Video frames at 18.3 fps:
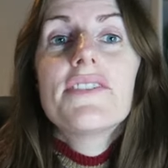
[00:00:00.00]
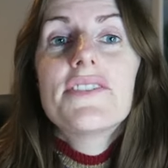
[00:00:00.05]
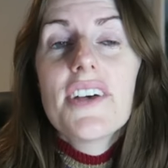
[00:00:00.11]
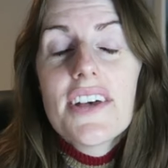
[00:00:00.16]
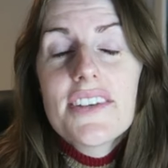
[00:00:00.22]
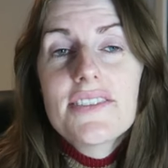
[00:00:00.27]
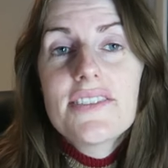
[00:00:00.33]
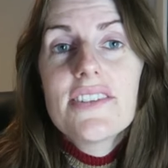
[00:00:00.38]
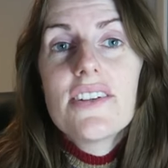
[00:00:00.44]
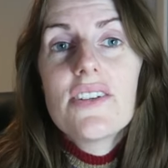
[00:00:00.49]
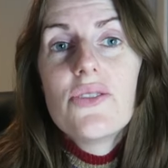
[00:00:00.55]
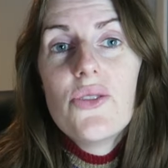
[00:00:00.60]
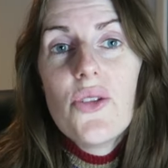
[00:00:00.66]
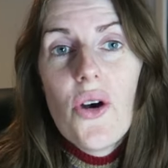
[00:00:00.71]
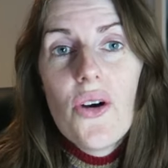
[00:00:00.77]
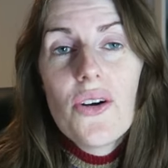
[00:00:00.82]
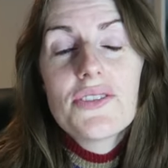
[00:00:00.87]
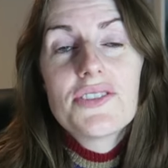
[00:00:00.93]
does
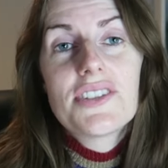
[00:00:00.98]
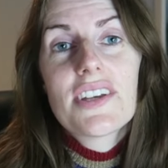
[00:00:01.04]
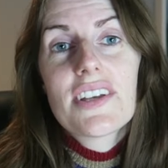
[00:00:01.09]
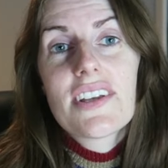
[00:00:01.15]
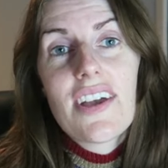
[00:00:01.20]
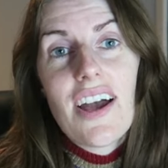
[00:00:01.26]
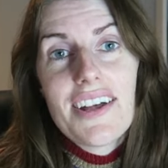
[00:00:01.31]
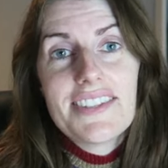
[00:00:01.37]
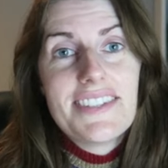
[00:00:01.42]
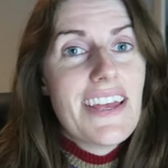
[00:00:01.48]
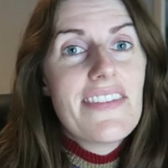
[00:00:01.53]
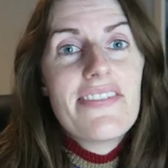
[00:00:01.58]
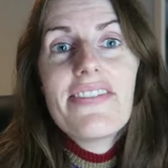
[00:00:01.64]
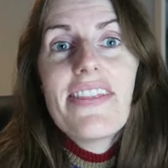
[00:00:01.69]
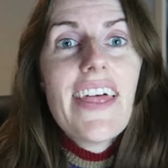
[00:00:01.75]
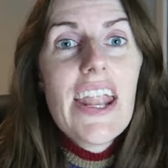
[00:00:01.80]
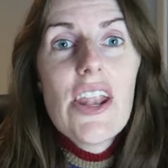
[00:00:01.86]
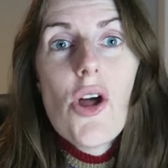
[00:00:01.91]
not cut
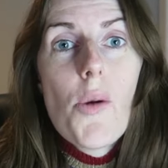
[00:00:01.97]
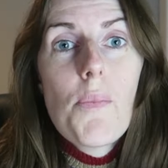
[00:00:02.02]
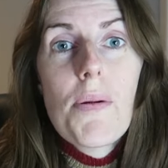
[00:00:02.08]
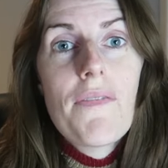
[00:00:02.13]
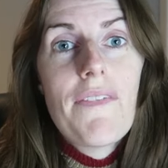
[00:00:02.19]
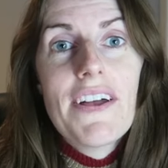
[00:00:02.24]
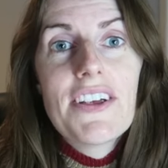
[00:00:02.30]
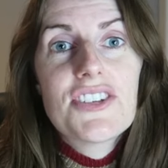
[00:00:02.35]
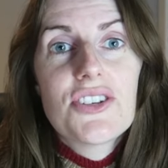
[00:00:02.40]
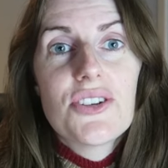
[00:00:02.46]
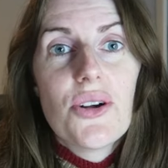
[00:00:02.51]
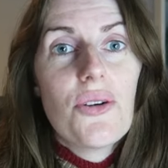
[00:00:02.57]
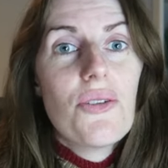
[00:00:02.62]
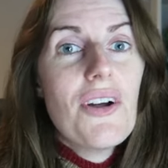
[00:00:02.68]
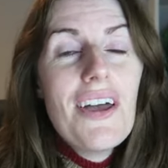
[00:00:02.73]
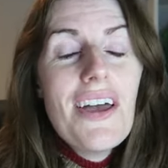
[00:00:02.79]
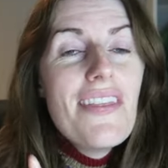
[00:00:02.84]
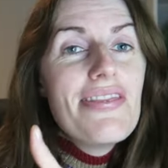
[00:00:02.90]
it. They're not
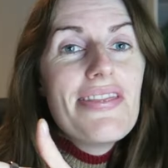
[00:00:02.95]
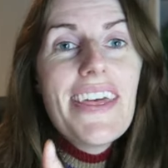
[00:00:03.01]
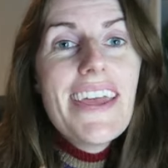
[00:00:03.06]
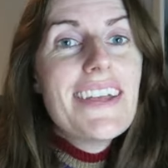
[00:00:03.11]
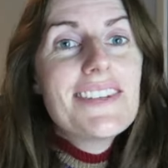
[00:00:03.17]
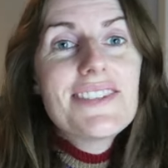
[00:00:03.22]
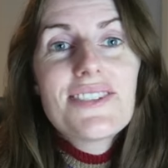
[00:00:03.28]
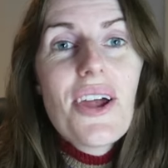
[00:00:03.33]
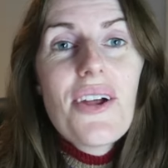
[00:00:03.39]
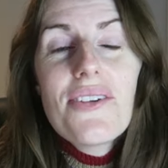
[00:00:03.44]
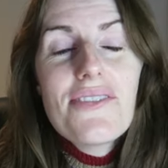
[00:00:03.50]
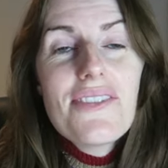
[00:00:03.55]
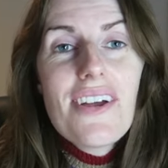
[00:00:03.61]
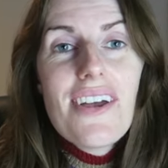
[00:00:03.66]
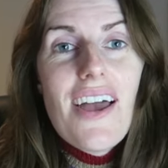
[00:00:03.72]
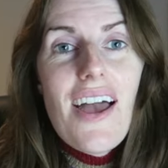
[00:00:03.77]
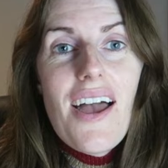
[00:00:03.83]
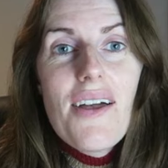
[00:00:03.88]
professional. These
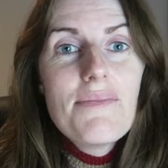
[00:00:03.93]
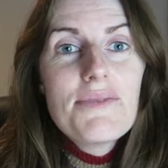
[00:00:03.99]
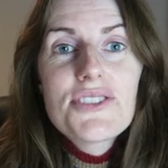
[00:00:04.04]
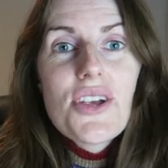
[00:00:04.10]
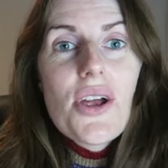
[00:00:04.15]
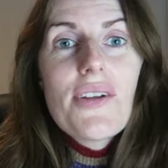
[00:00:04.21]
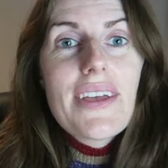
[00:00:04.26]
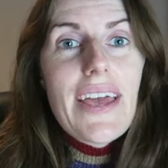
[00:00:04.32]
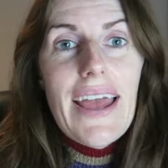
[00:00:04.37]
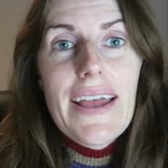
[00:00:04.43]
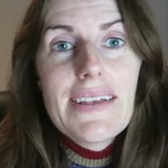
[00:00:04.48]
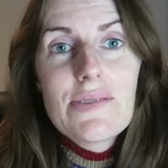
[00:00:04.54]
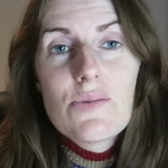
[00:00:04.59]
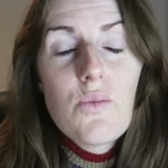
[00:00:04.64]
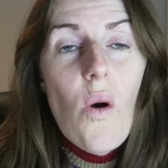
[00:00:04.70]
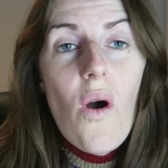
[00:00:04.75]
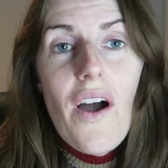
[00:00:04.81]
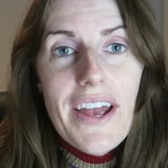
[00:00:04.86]
don't
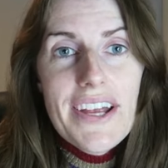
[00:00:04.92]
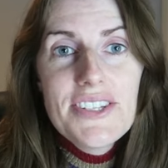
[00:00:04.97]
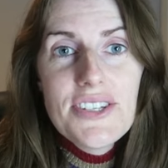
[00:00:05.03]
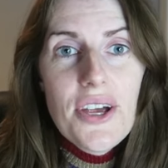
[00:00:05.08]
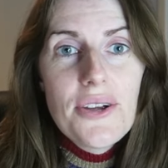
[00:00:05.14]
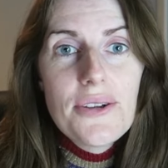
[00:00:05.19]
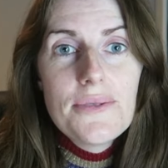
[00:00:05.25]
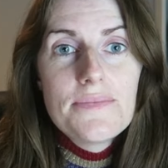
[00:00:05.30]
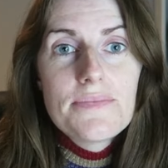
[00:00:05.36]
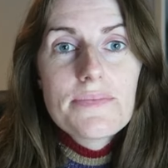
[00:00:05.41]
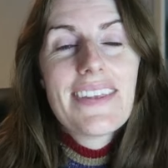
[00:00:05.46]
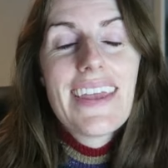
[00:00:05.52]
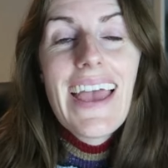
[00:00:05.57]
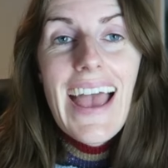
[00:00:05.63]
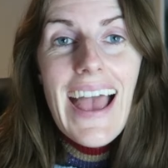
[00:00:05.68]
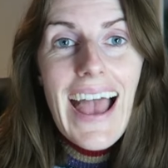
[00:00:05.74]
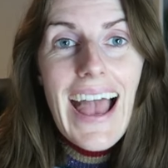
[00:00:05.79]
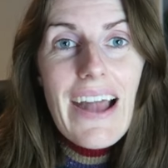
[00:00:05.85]
showcase what I do.
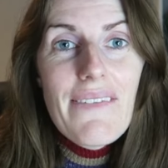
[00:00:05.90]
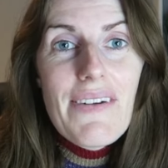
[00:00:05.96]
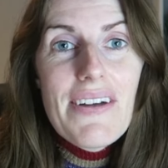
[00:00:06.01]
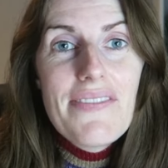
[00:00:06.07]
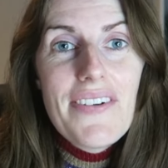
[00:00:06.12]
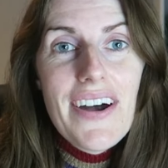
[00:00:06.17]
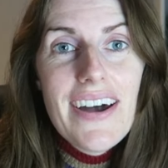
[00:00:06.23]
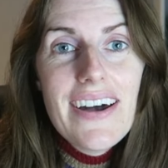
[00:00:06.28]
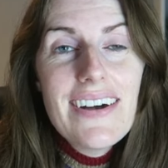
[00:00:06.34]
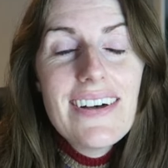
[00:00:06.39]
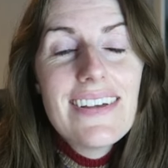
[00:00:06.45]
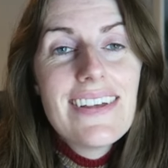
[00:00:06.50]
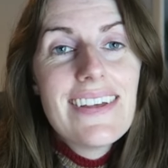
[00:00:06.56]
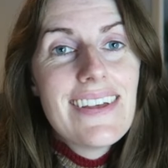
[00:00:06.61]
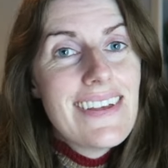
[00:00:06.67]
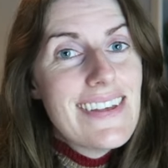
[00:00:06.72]
However,